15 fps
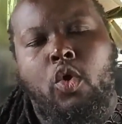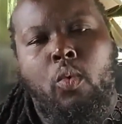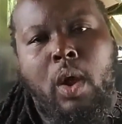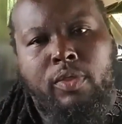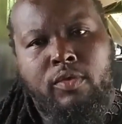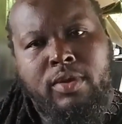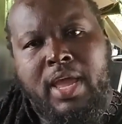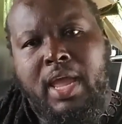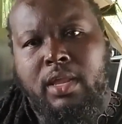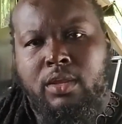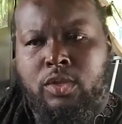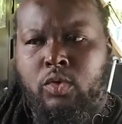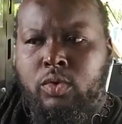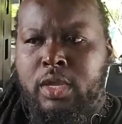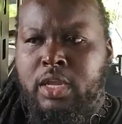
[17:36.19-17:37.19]
whether or not
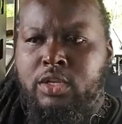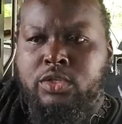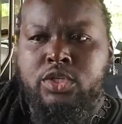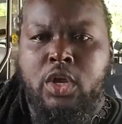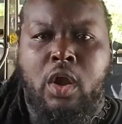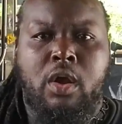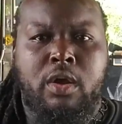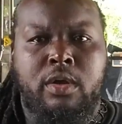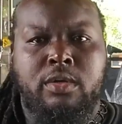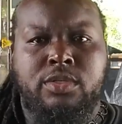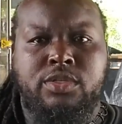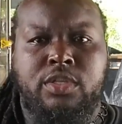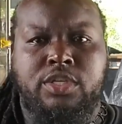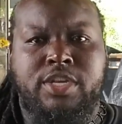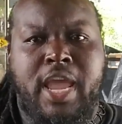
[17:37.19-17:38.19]
you can charge
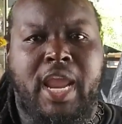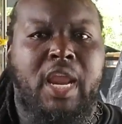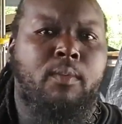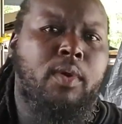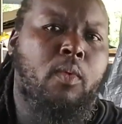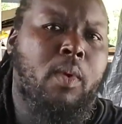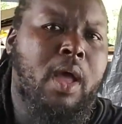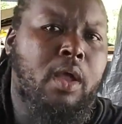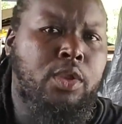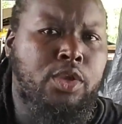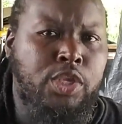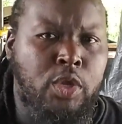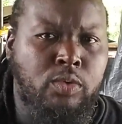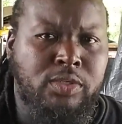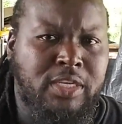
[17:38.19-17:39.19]
the Jackery while
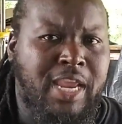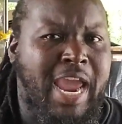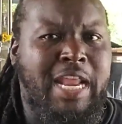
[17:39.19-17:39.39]
using it.